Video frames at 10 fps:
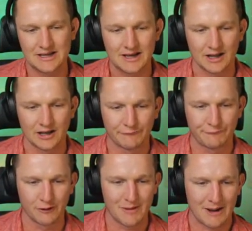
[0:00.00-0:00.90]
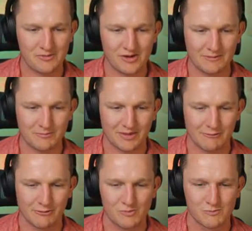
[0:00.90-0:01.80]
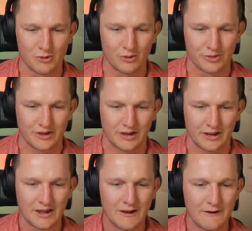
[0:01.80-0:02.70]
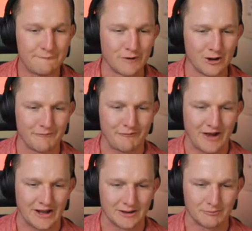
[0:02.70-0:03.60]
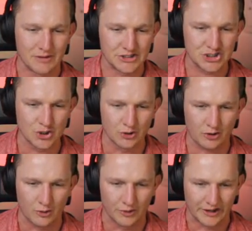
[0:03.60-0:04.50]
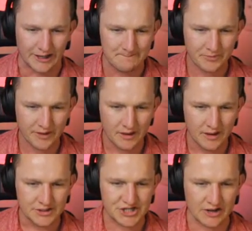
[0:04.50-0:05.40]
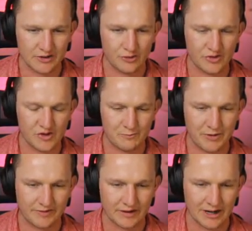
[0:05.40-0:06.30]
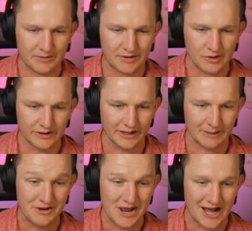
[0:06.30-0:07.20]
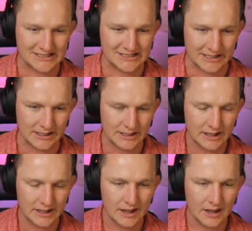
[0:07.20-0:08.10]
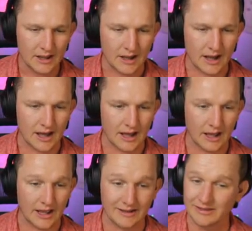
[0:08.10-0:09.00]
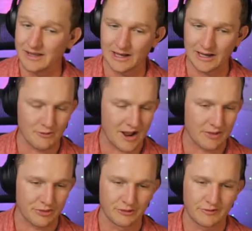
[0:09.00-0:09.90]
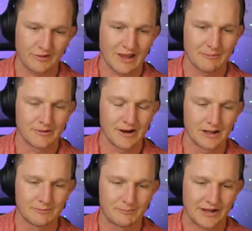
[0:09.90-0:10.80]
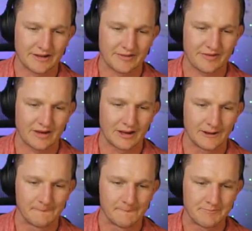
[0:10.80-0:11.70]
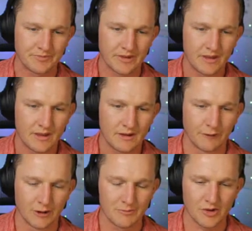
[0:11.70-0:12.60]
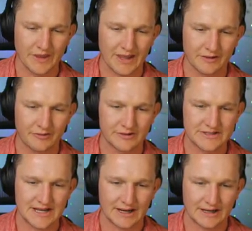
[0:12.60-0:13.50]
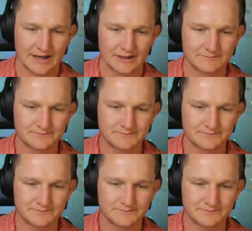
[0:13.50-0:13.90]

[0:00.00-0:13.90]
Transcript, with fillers: a little Fulham upset, but that was more the Fulham fan in me. Short corner. Jesus has picked it up. He's holding it up nicely. Uh, it nearly ran through to Gabriel, but um, Fulham's on the counter attack now.